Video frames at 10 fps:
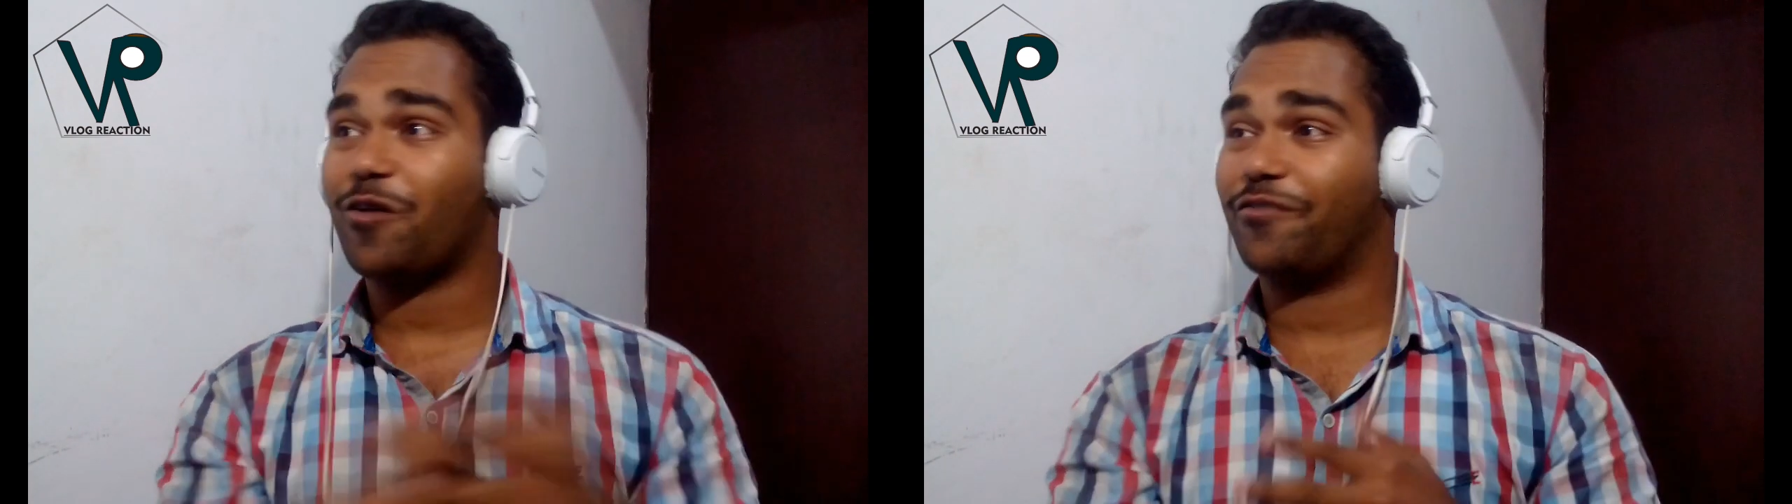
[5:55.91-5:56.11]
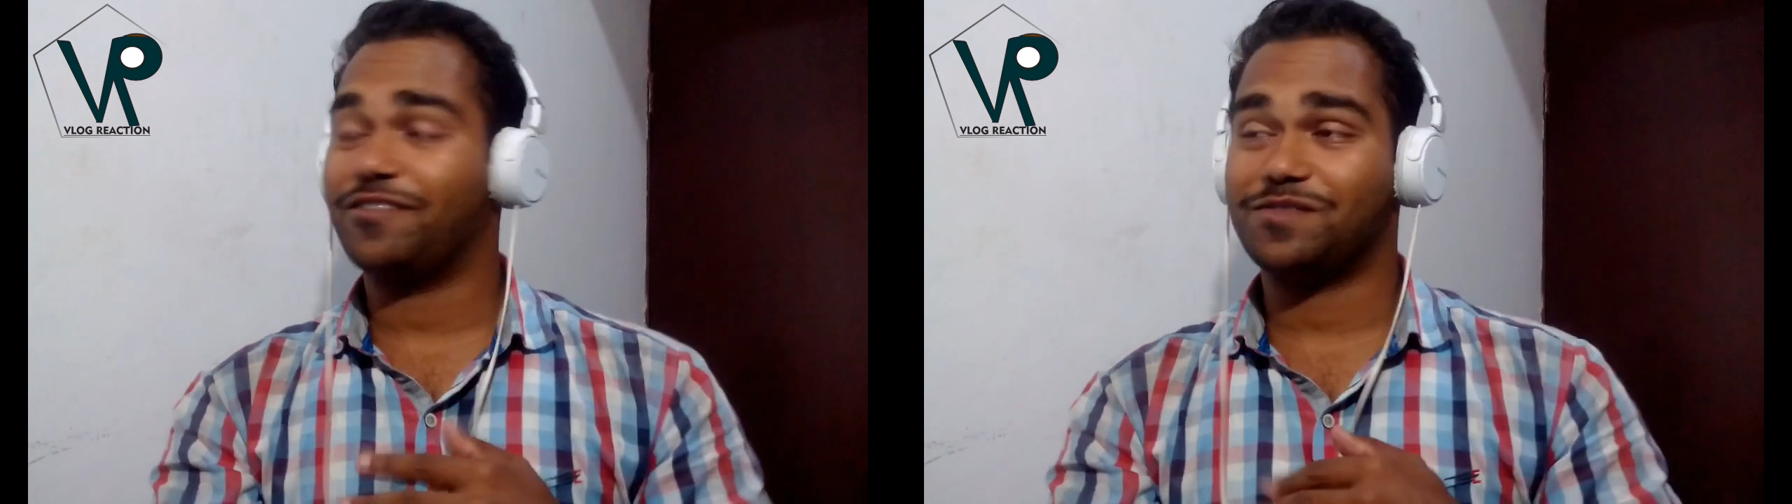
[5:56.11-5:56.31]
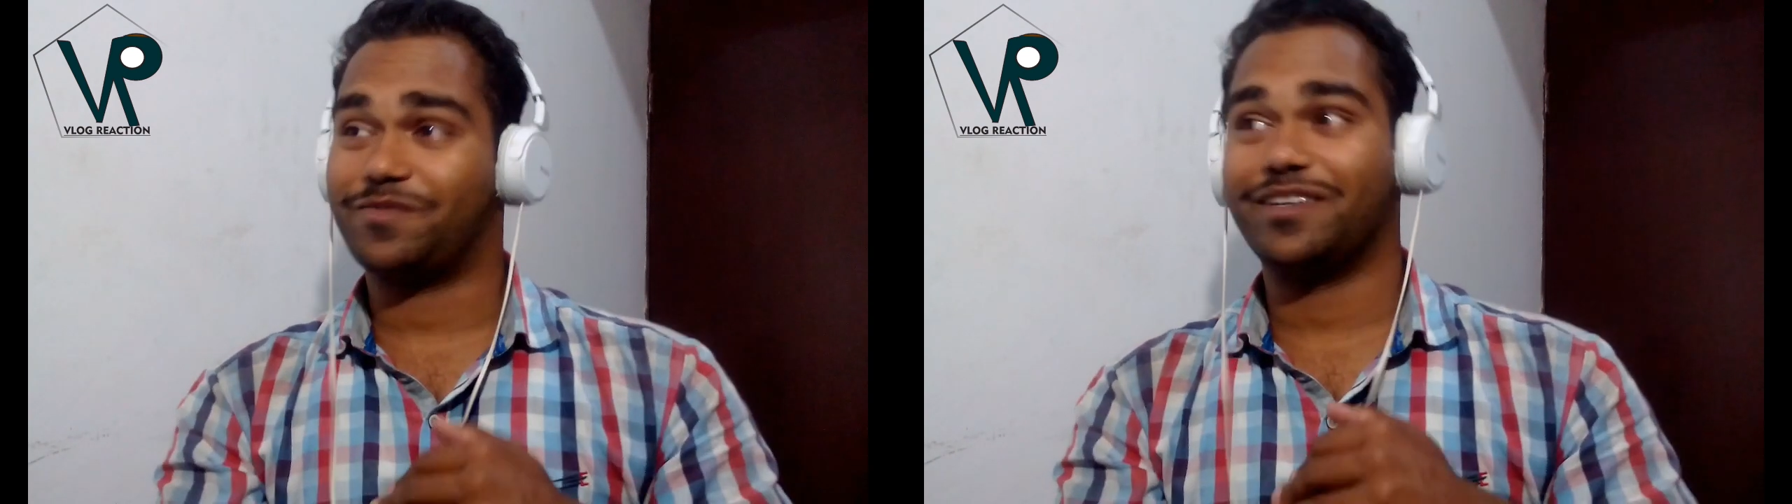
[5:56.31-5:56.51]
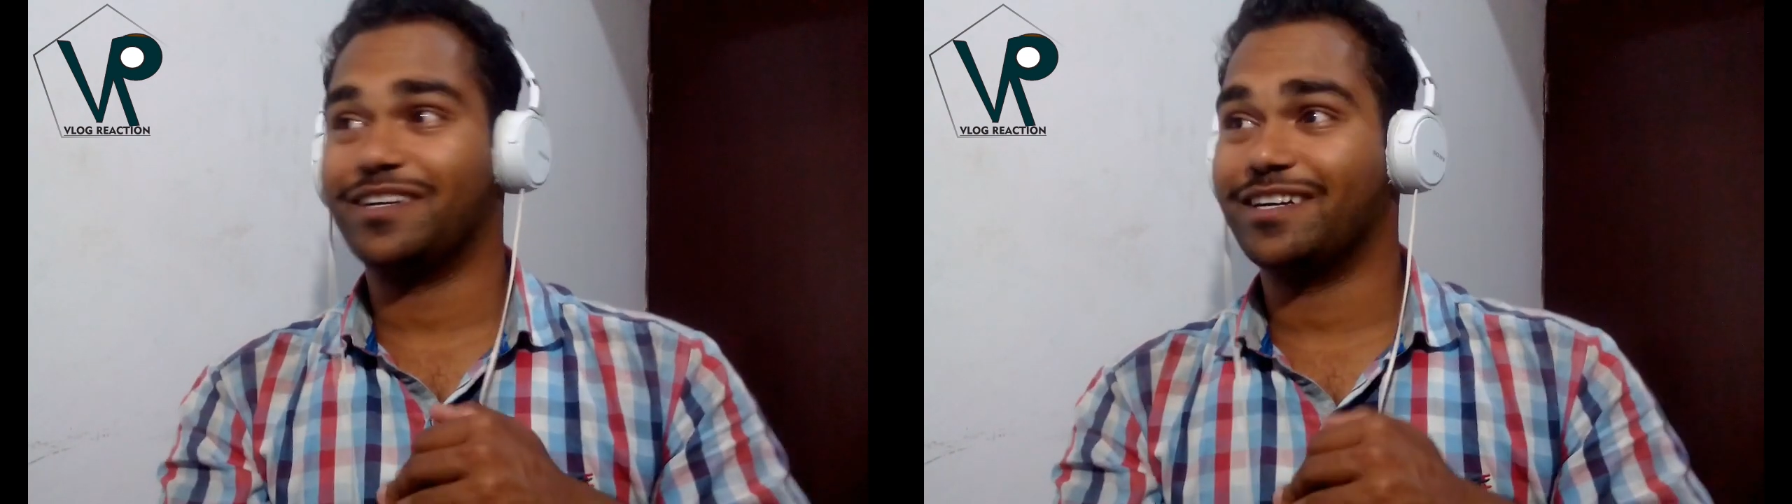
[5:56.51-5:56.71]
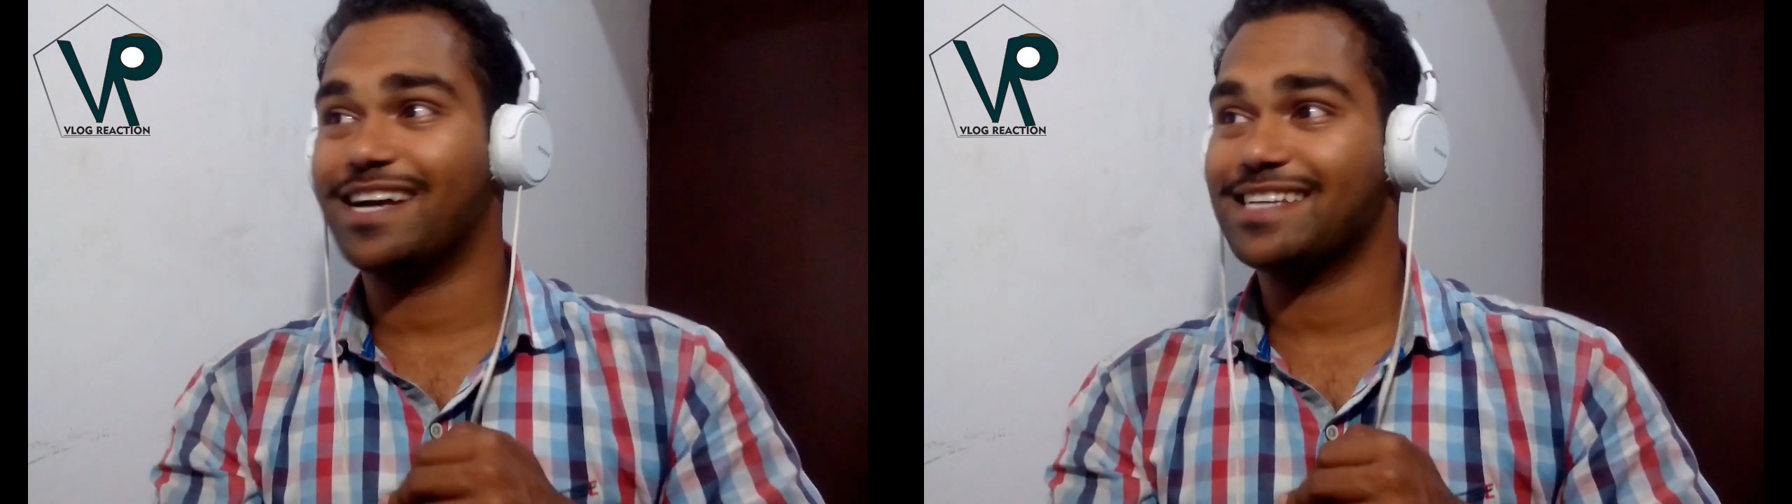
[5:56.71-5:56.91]
of his
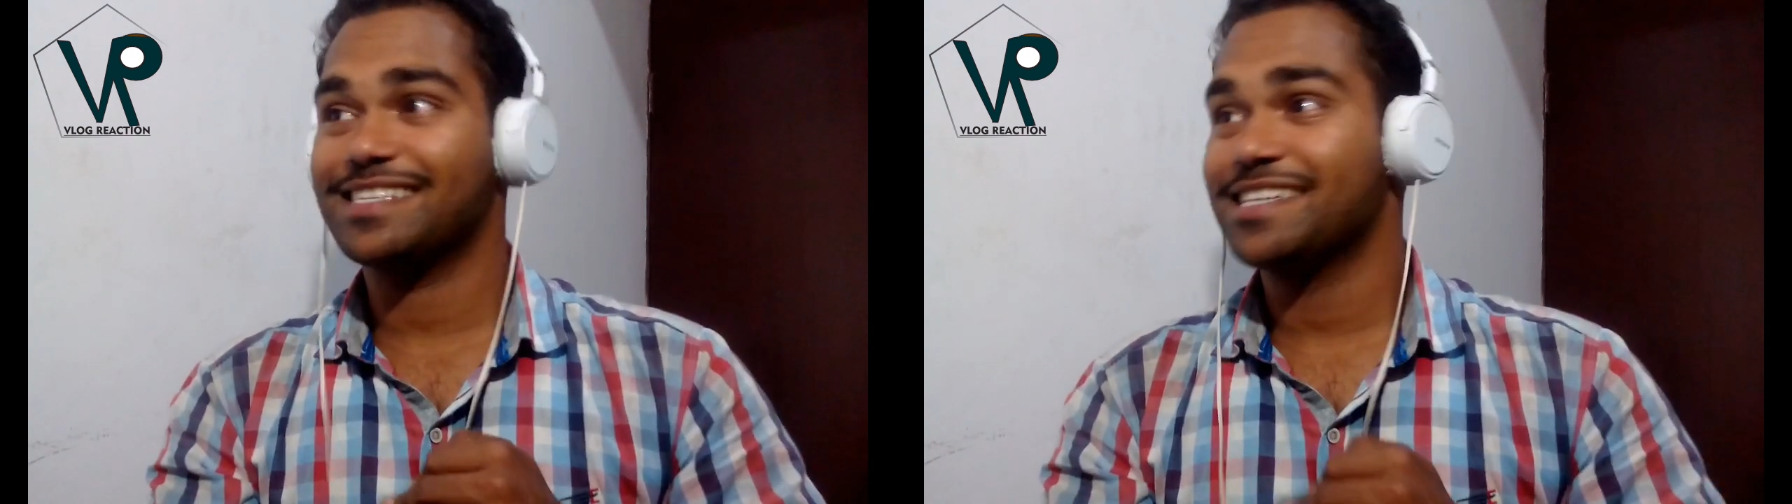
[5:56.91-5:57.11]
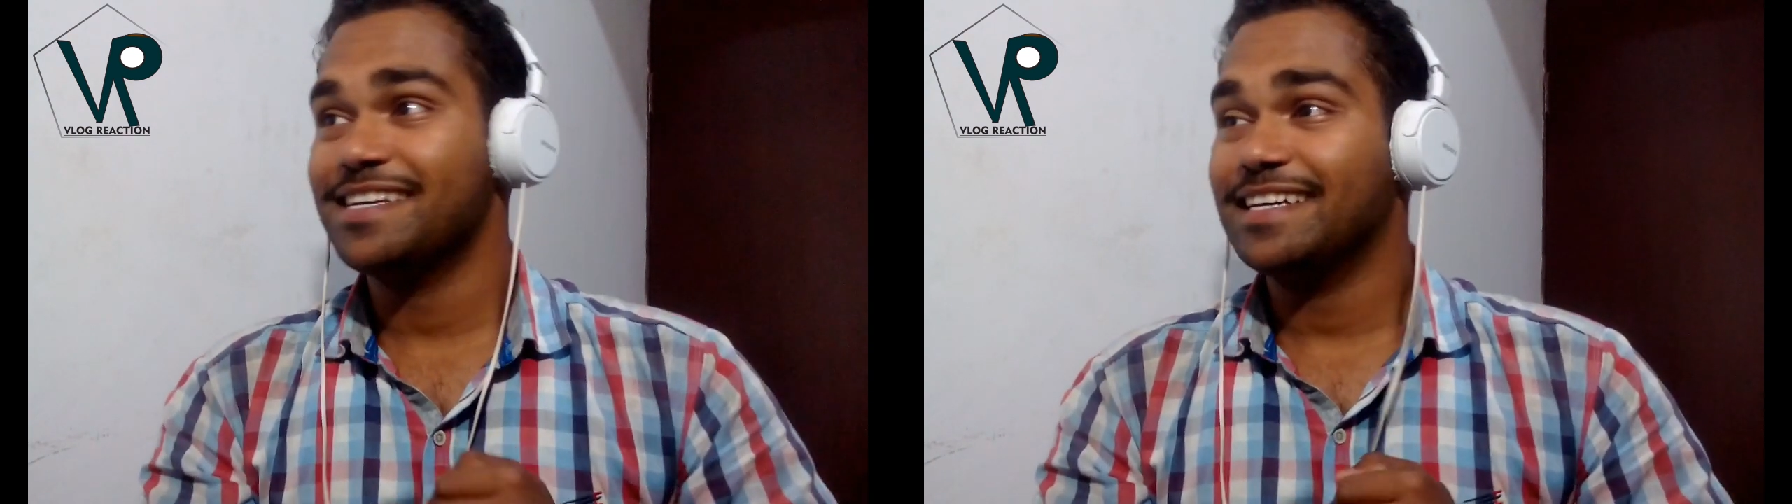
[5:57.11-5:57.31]
beard, guys.